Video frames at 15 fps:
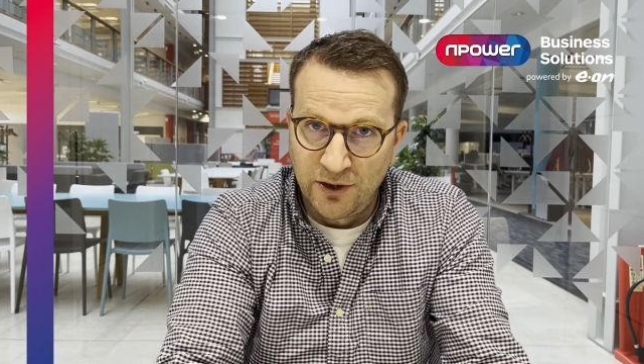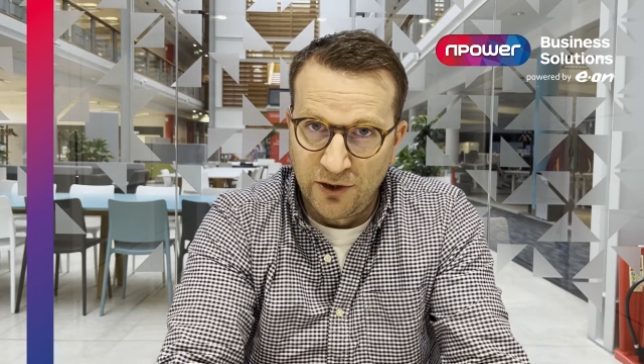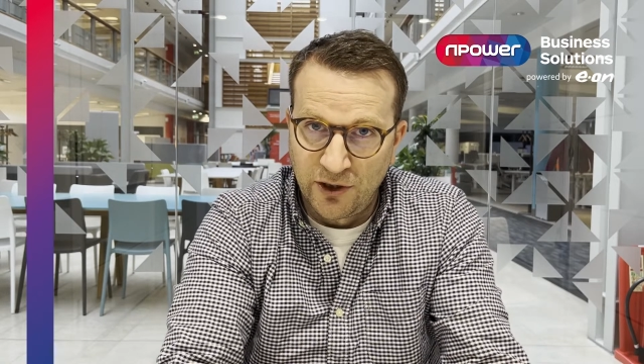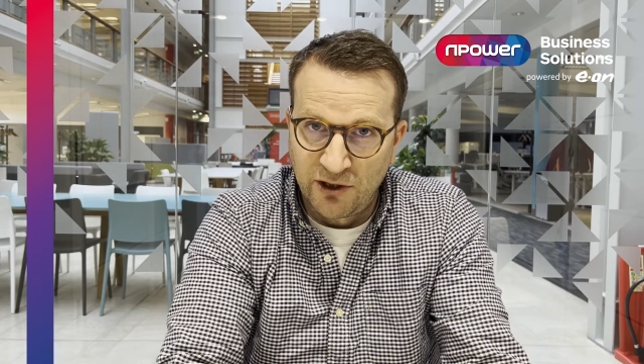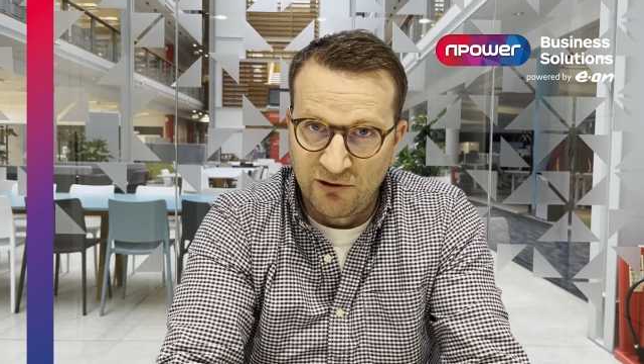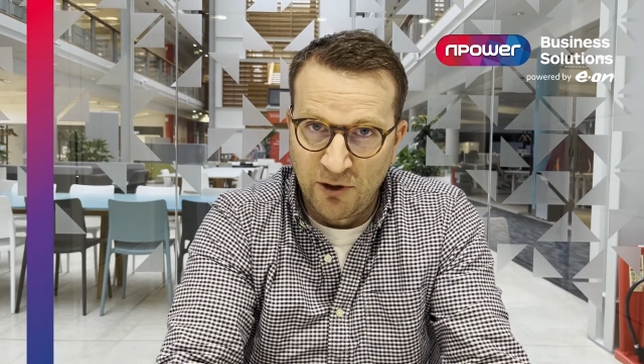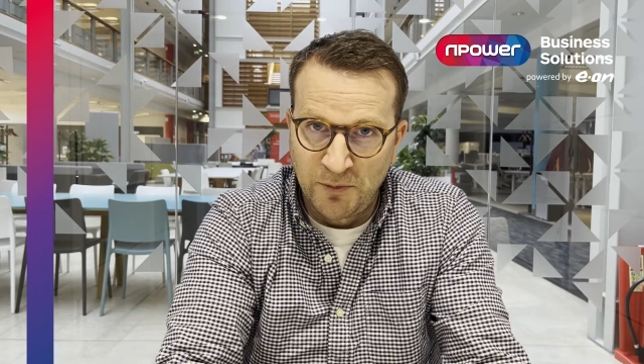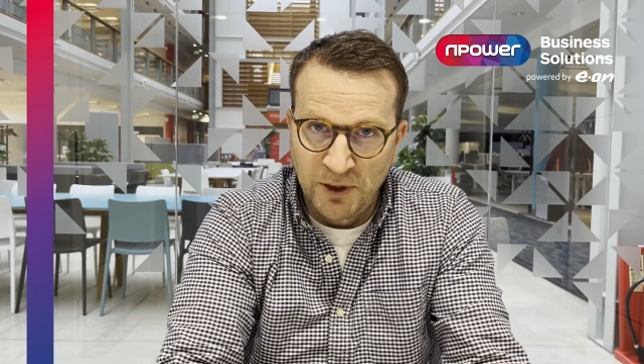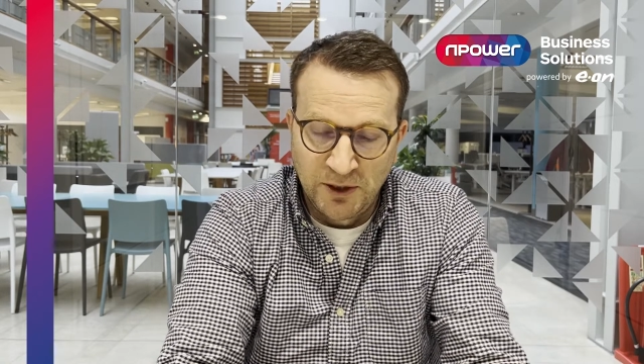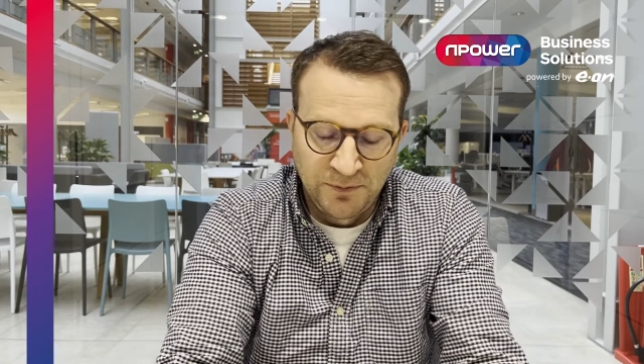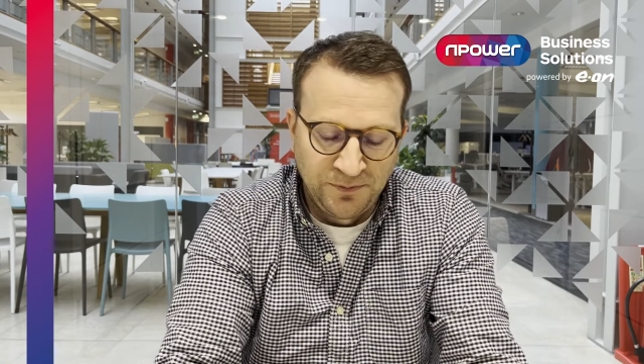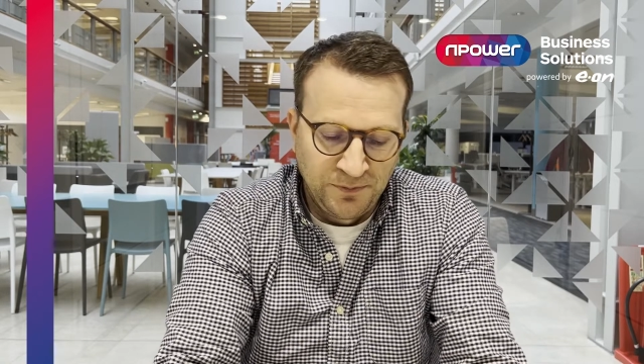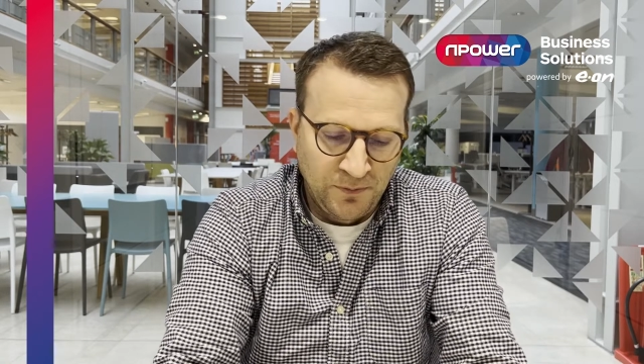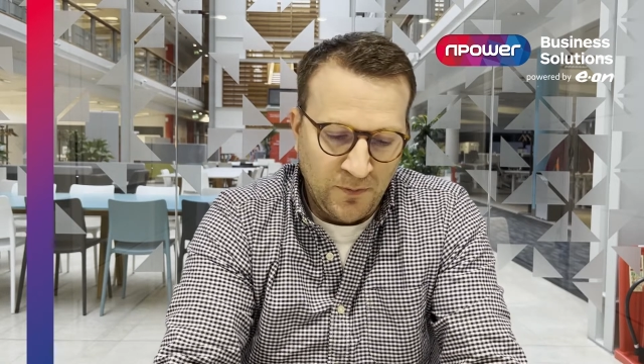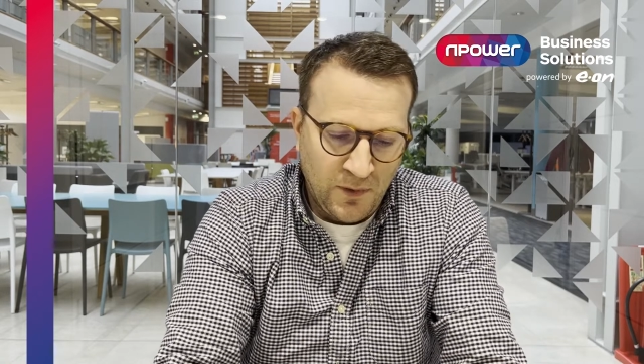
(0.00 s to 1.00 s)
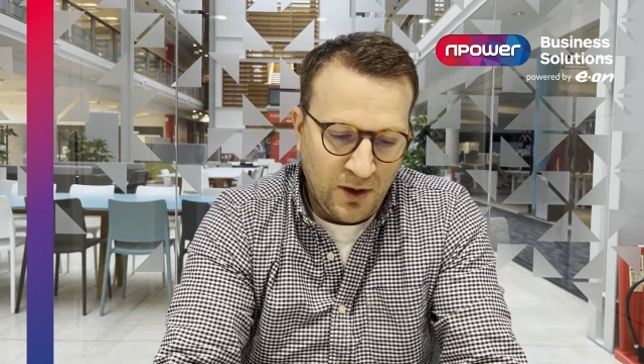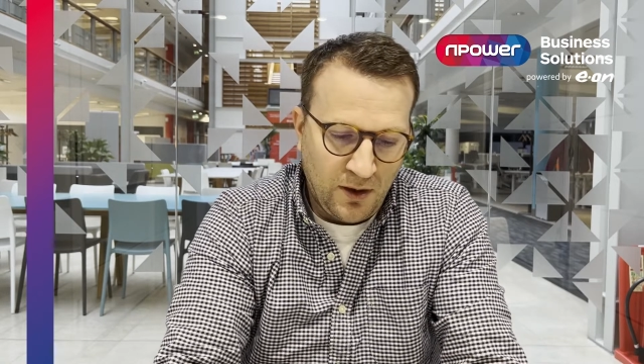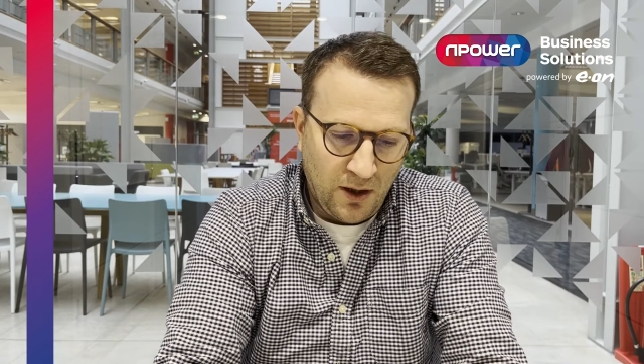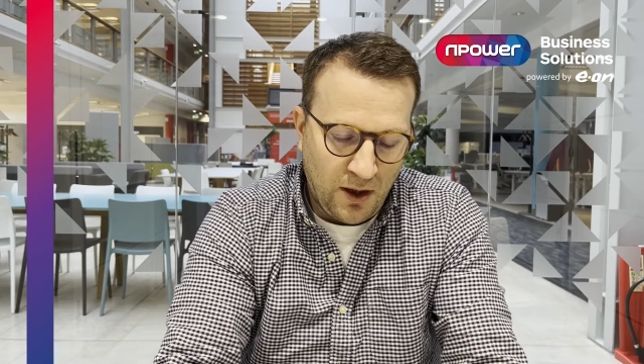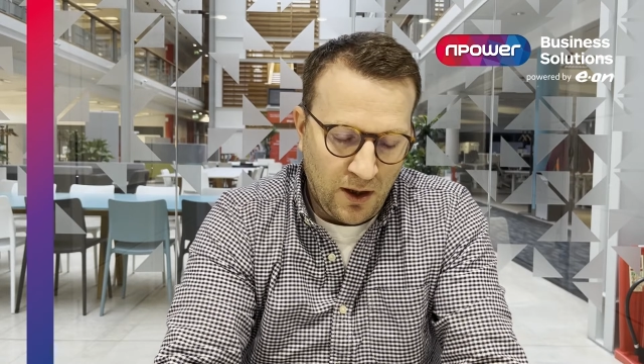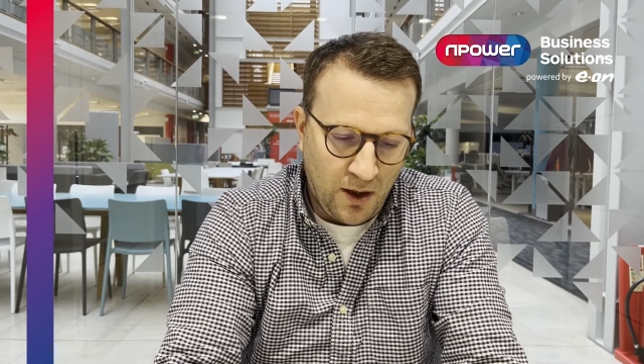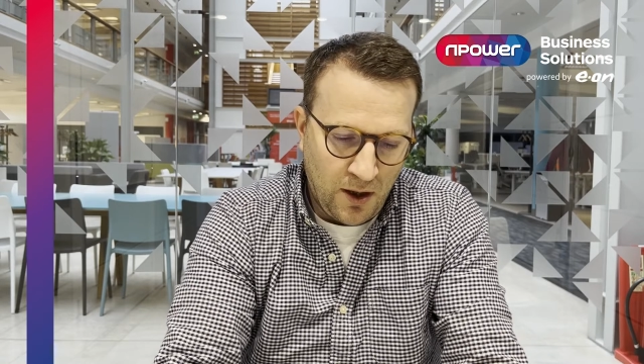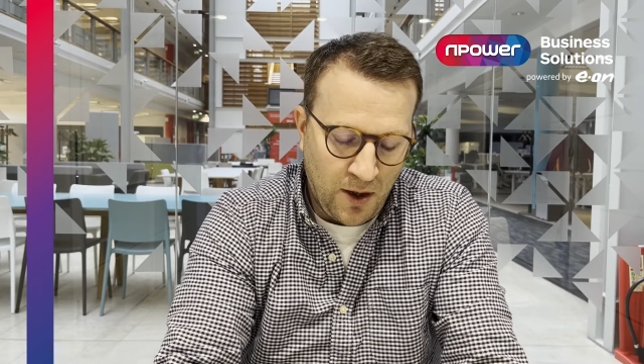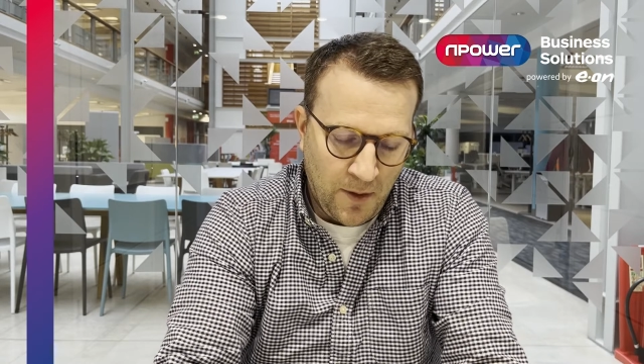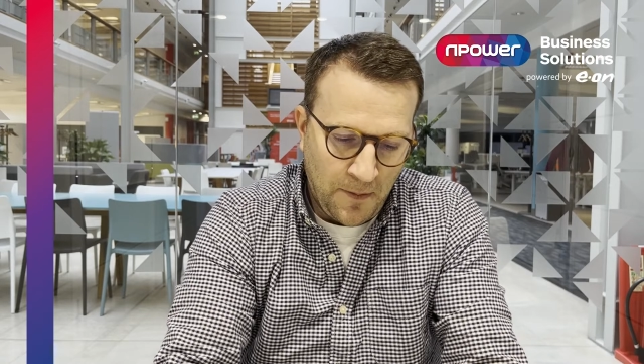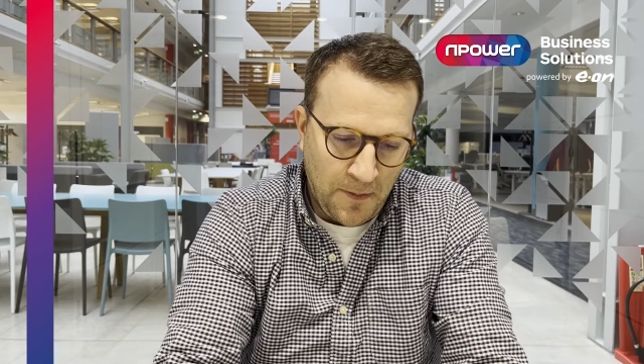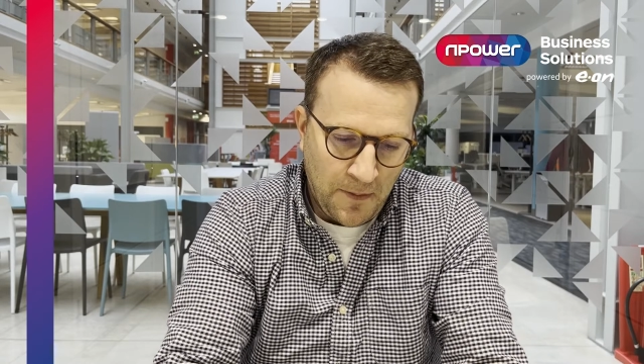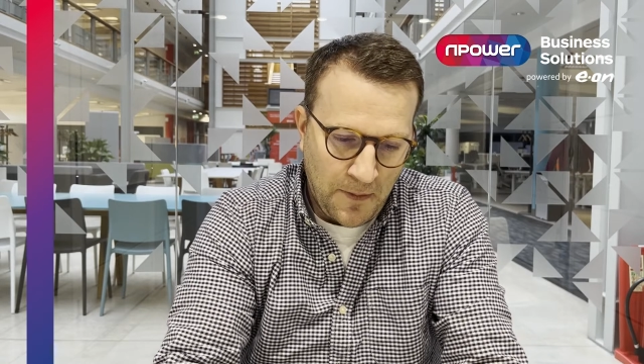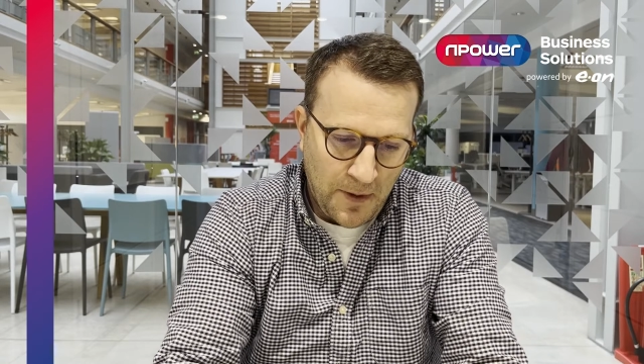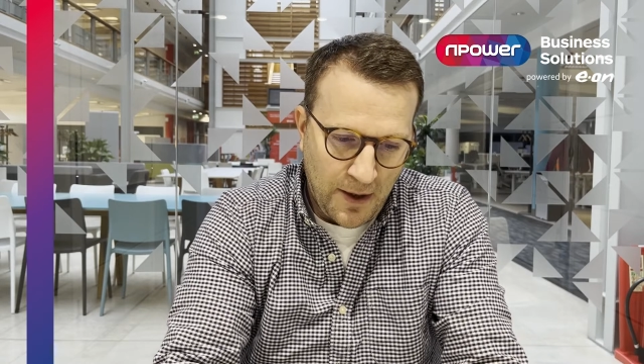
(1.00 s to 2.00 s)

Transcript: Europe, and